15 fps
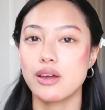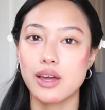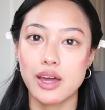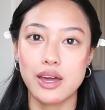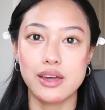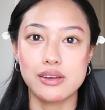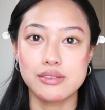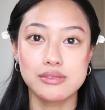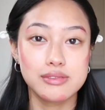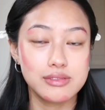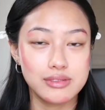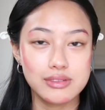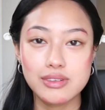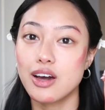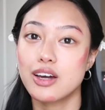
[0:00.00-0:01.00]
Okay,
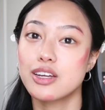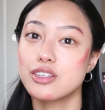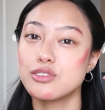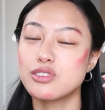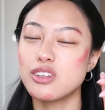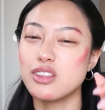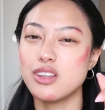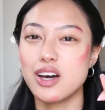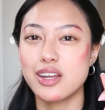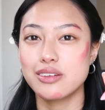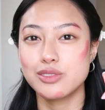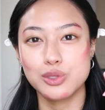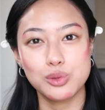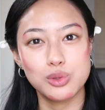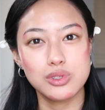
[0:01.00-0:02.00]
I'm not gonna use a
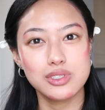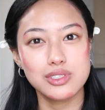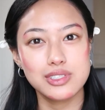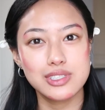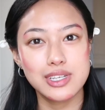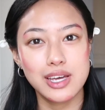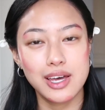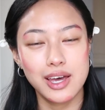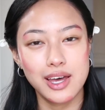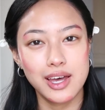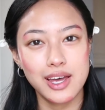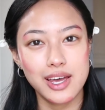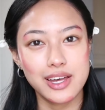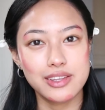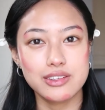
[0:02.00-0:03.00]
lot of tools
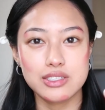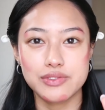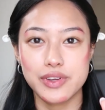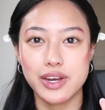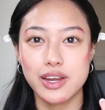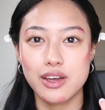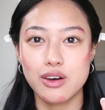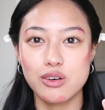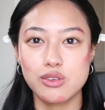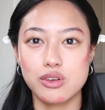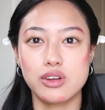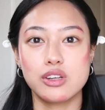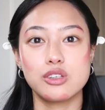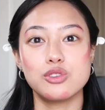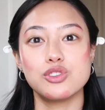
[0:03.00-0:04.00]
in this video.
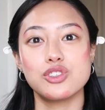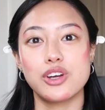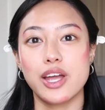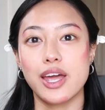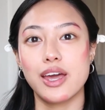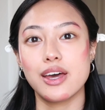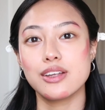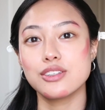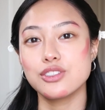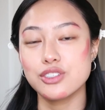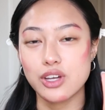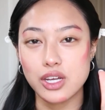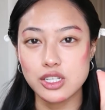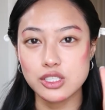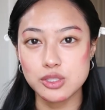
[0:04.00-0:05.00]
You're gonna use your hand.
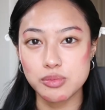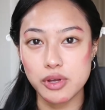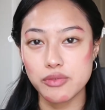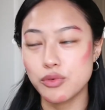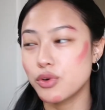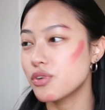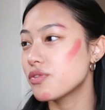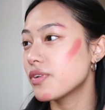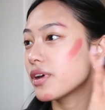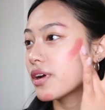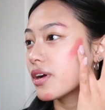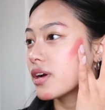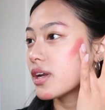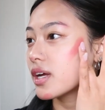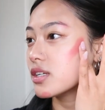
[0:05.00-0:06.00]
So I use my fourth
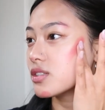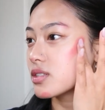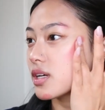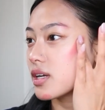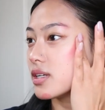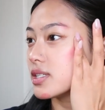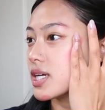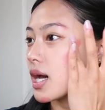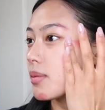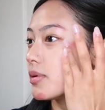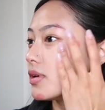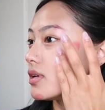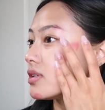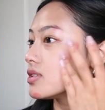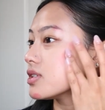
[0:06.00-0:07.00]
finger, and I just kind of dab
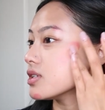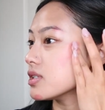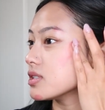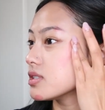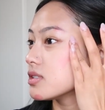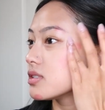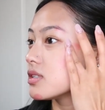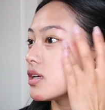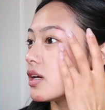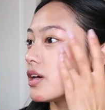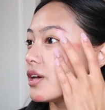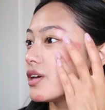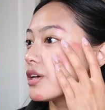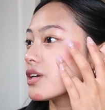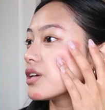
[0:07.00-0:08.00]
it until it's
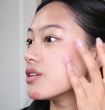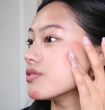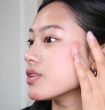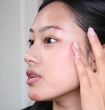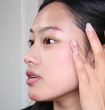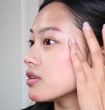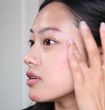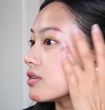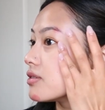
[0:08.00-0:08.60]
even.